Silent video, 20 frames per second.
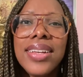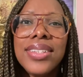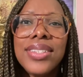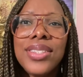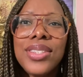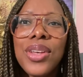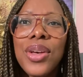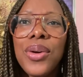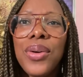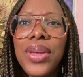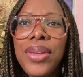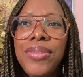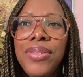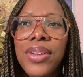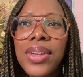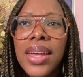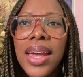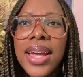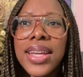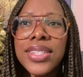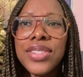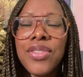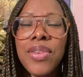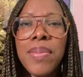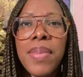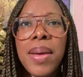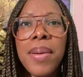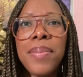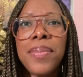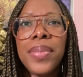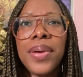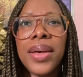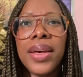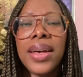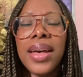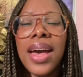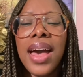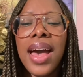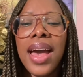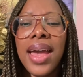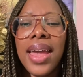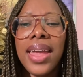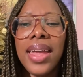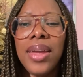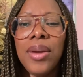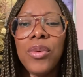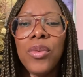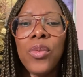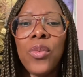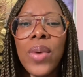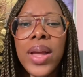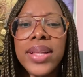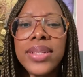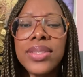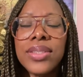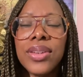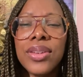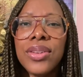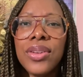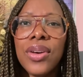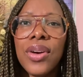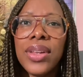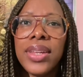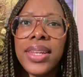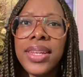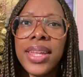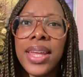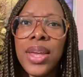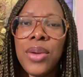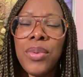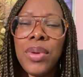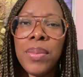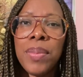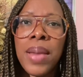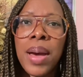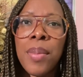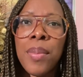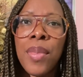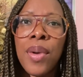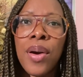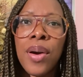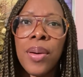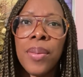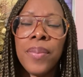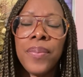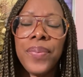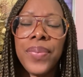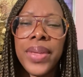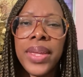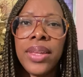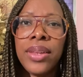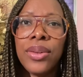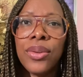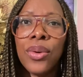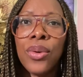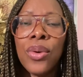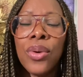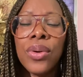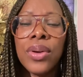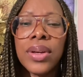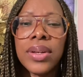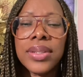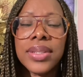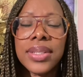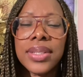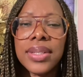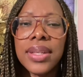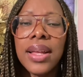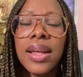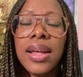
So if you guys remember, I went on holiday with my mom in August.